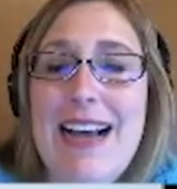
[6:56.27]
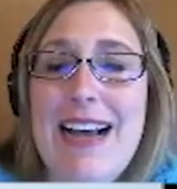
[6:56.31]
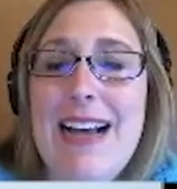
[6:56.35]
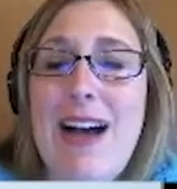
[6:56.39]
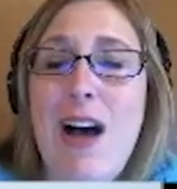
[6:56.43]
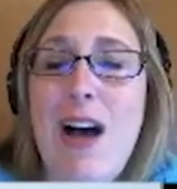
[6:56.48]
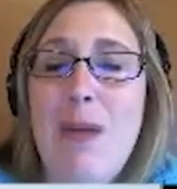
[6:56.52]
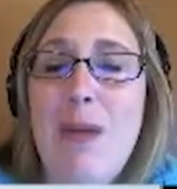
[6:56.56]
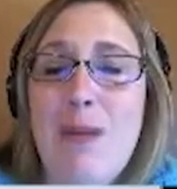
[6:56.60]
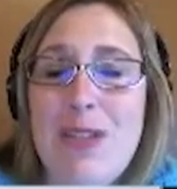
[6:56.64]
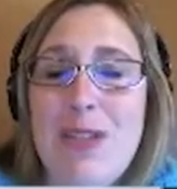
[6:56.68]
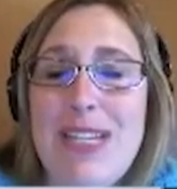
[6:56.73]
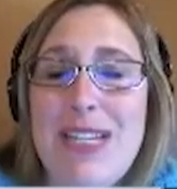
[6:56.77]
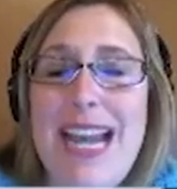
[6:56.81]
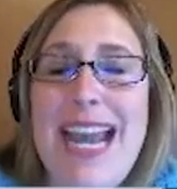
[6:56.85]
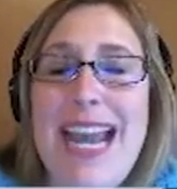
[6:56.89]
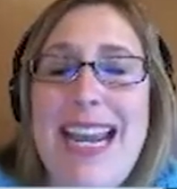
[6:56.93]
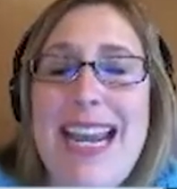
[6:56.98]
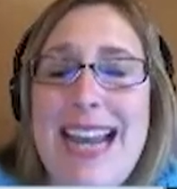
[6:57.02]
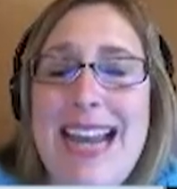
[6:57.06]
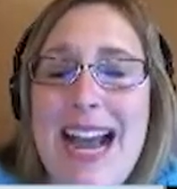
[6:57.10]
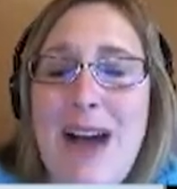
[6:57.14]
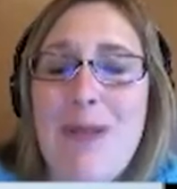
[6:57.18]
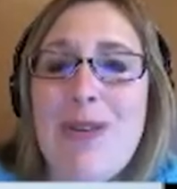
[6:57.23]
almost
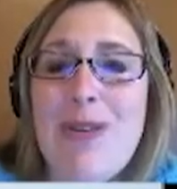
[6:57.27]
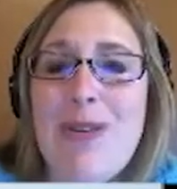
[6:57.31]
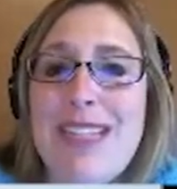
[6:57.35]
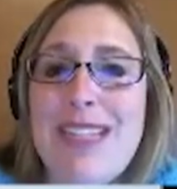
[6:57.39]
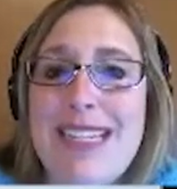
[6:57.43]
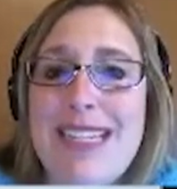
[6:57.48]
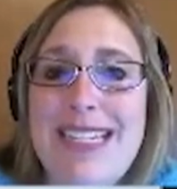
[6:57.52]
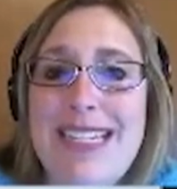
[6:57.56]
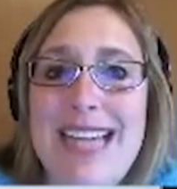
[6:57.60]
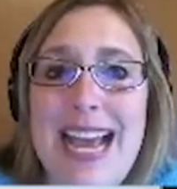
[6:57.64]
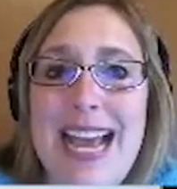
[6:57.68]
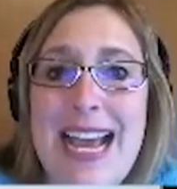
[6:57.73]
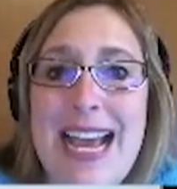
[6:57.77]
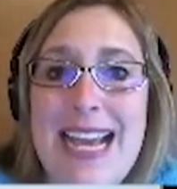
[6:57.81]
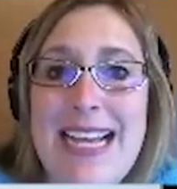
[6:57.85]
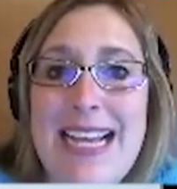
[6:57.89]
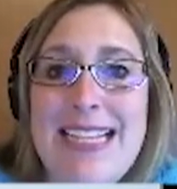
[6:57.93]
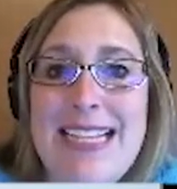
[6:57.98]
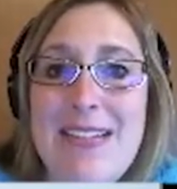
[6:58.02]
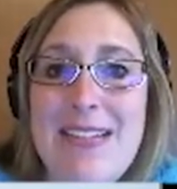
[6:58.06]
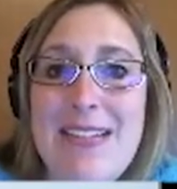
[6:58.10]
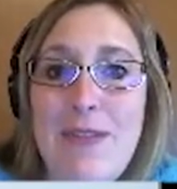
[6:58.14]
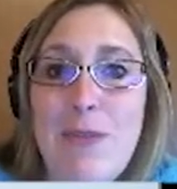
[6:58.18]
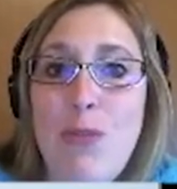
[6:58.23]
8 hours a day,
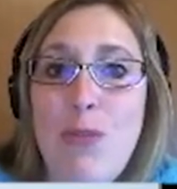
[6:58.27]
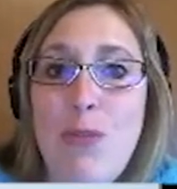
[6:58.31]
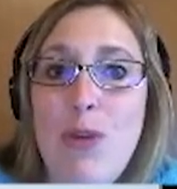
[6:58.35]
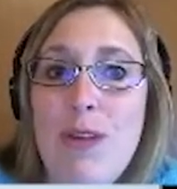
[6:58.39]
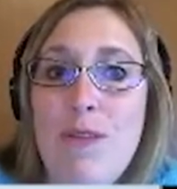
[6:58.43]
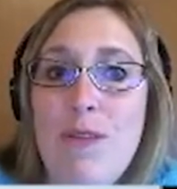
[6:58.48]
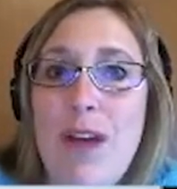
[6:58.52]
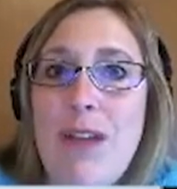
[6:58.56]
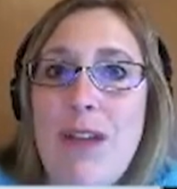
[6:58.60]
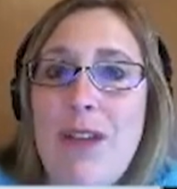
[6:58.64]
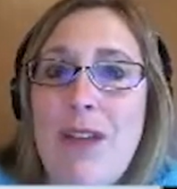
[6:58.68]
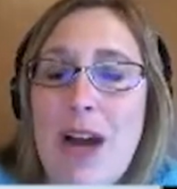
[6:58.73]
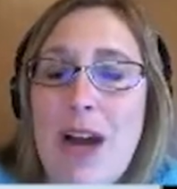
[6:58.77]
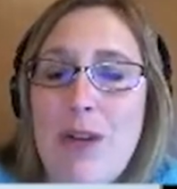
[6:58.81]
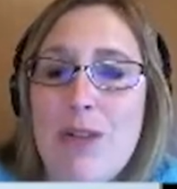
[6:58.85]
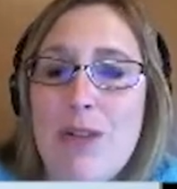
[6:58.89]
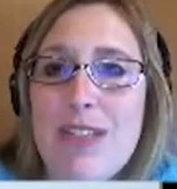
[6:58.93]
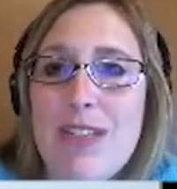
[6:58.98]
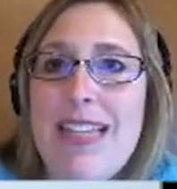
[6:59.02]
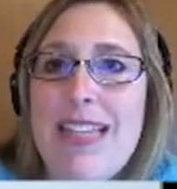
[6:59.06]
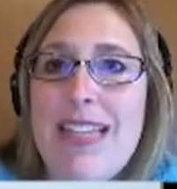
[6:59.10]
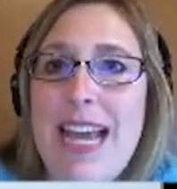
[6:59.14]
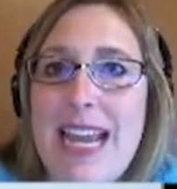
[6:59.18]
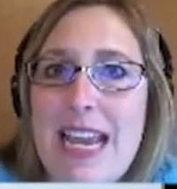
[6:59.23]
7.5 hours
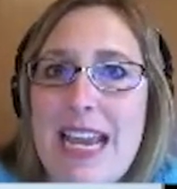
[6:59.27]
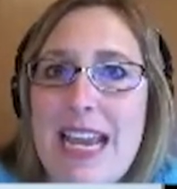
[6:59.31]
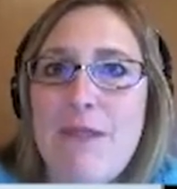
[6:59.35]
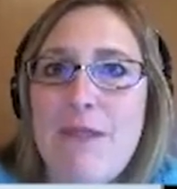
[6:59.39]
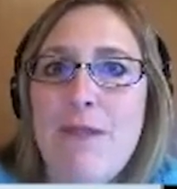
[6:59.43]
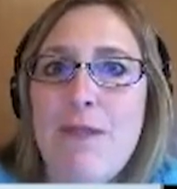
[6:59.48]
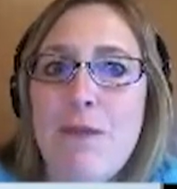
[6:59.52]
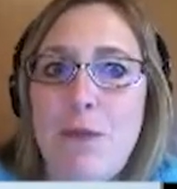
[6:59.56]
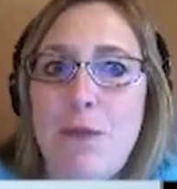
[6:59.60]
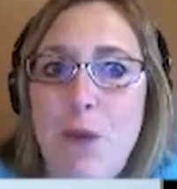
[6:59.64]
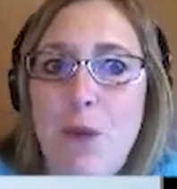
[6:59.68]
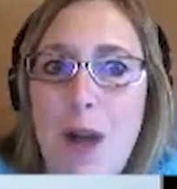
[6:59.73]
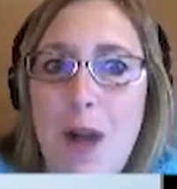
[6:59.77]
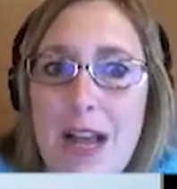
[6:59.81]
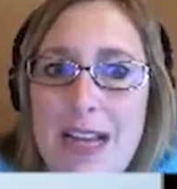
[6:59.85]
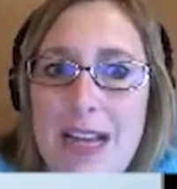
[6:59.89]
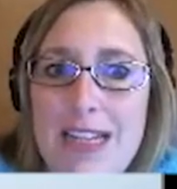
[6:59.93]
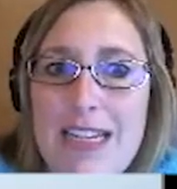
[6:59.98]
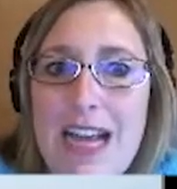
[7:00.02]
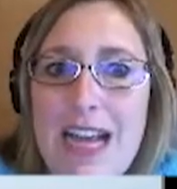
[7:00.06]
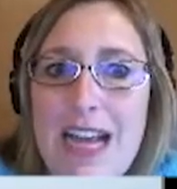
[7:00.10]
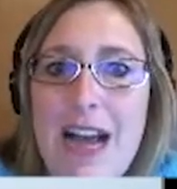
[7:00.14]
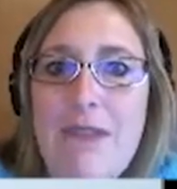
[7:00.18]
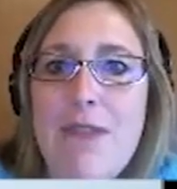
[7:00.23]
a day in
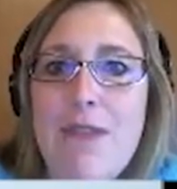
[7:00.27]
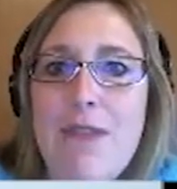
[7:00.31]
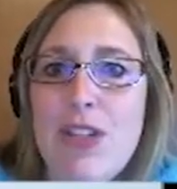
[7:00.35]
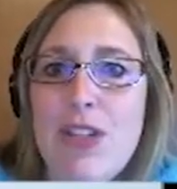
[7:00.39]
front of a